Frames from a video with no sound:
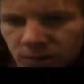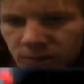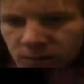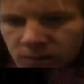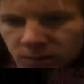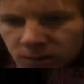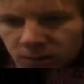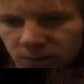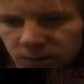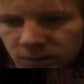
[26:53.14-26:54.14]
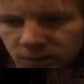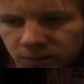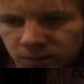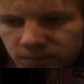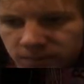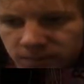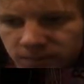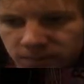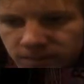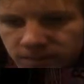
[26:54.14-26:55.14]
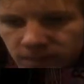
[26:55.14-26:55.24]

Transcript: (silence)